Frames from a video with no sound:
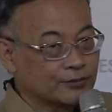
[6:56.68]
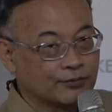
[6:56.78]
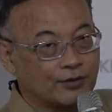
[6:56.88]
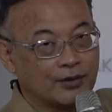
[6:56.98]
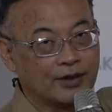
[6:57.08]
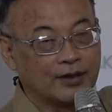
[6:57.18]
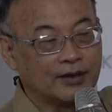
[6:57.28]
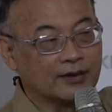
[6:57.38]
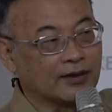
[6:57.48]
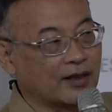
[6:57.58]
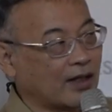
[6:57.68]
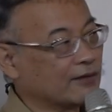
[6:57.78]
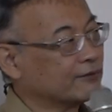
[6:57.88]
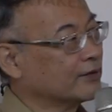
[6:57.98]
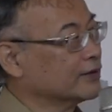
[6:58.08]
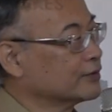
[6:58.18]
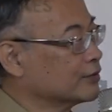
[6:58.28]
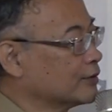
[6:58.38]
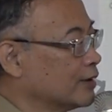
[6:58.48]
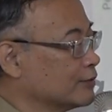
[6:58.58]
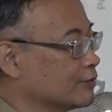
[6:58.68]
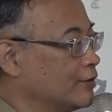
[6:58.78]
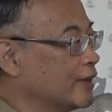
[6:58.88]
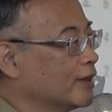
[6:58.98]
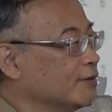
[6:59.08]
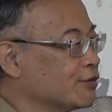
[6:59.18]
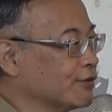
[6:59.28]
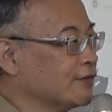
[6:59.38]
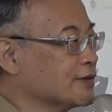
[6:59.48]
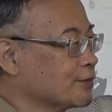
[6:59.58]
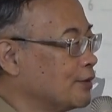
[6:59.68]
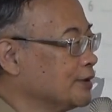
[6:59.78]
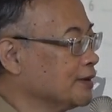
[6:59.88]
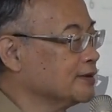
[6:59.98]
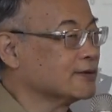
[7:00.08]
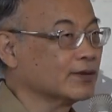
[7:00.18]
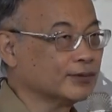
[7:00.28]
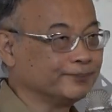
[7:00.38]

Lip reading: three they have three countries. First one is